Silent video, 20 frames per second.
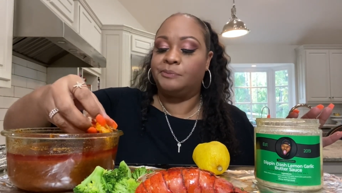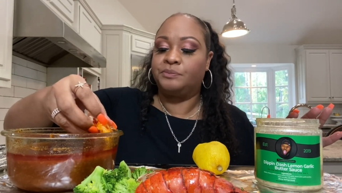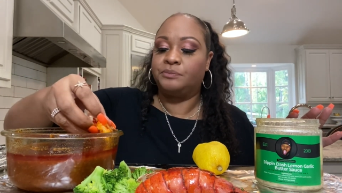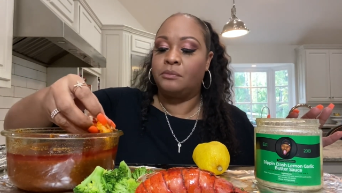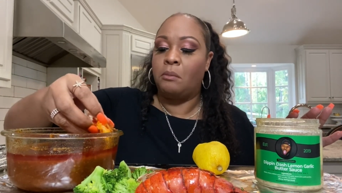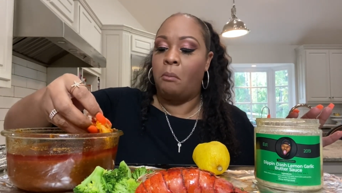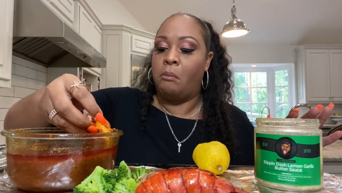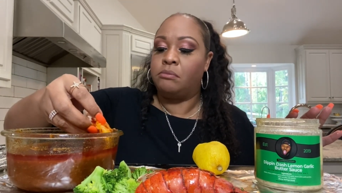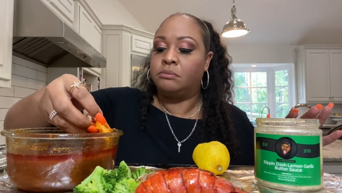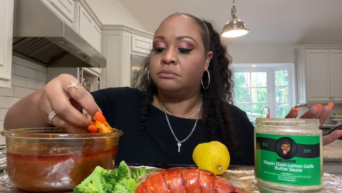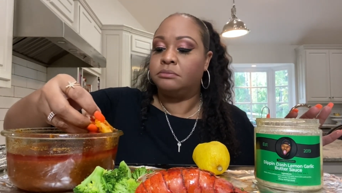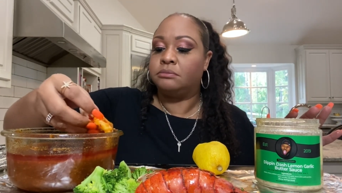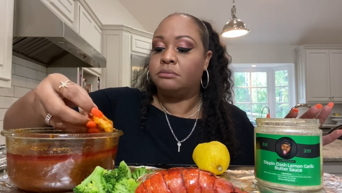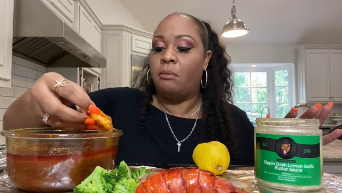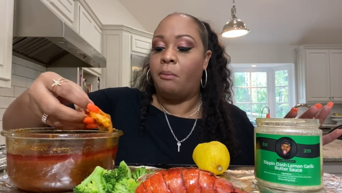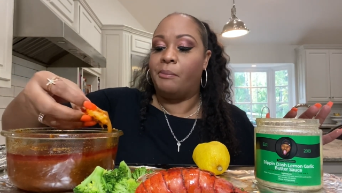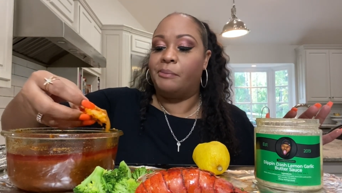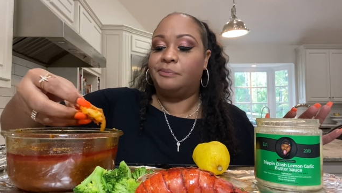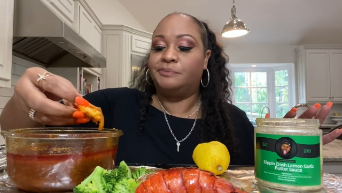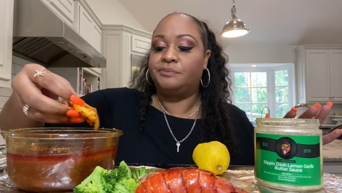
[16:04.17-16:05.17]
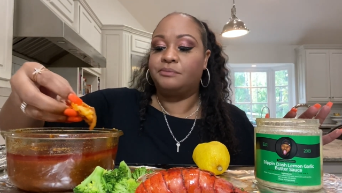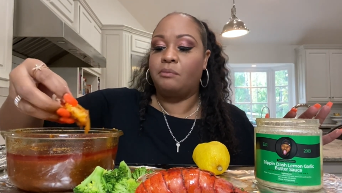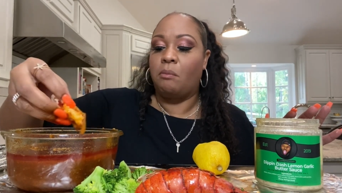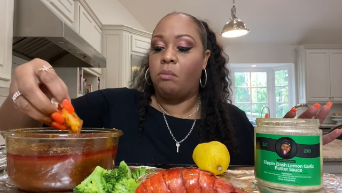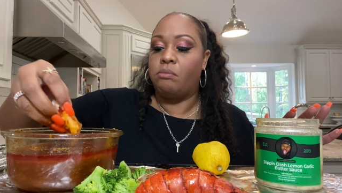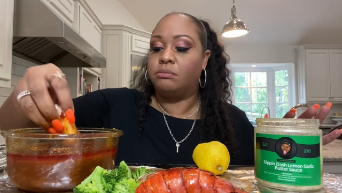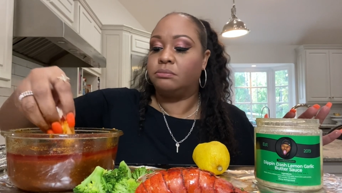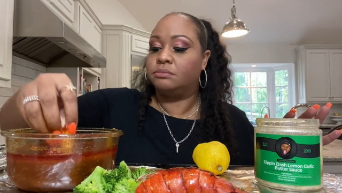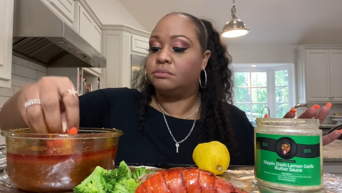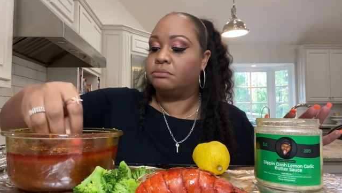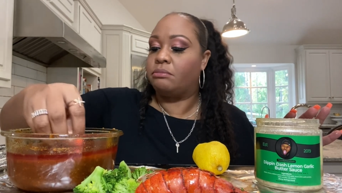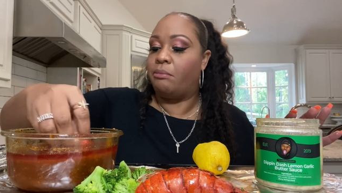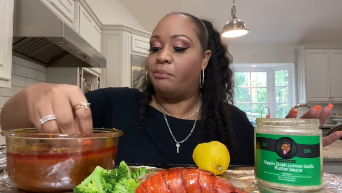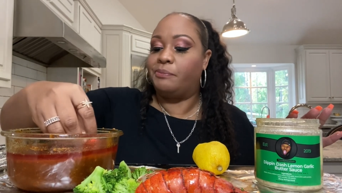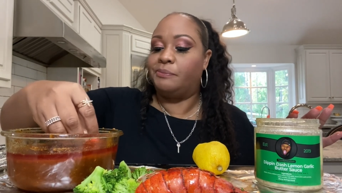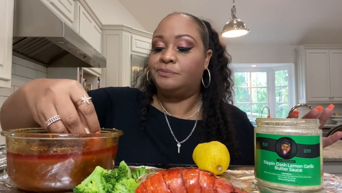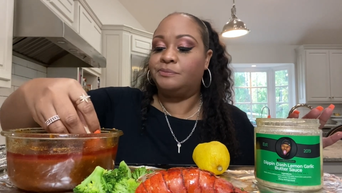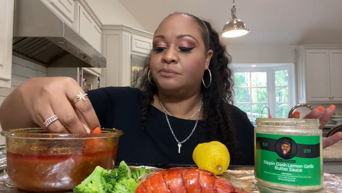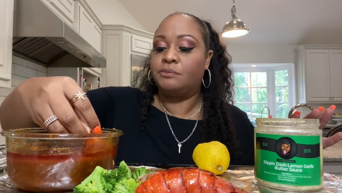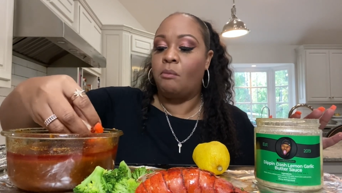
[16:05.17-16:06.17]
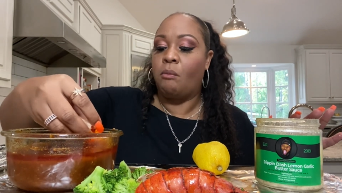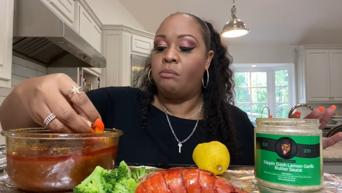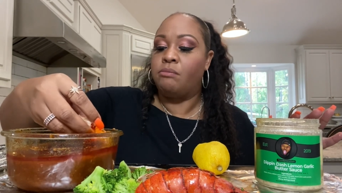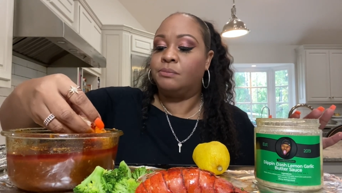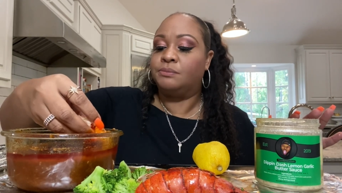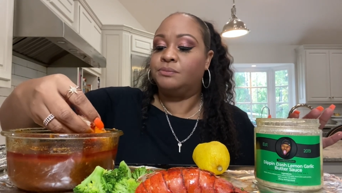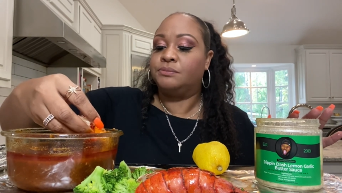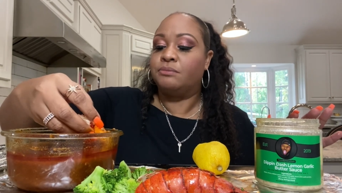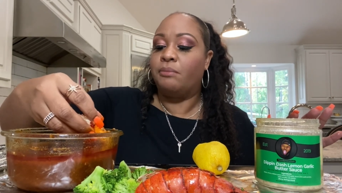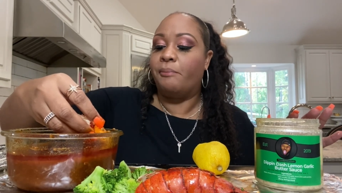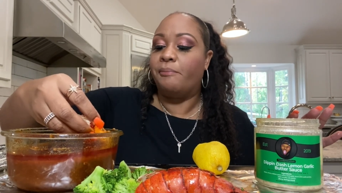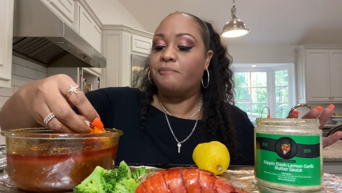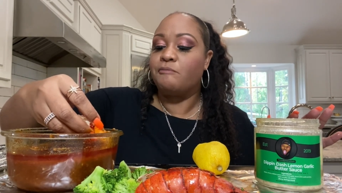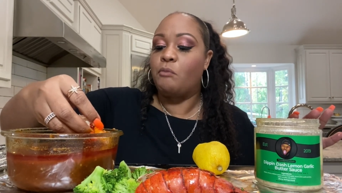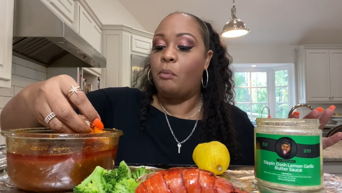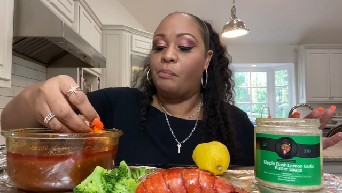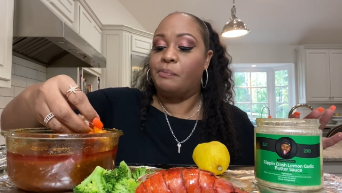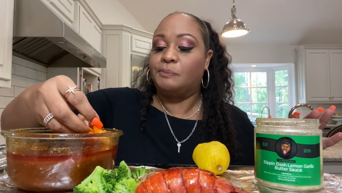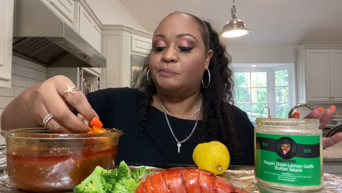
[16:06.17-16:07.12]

No one is speaking in this clip.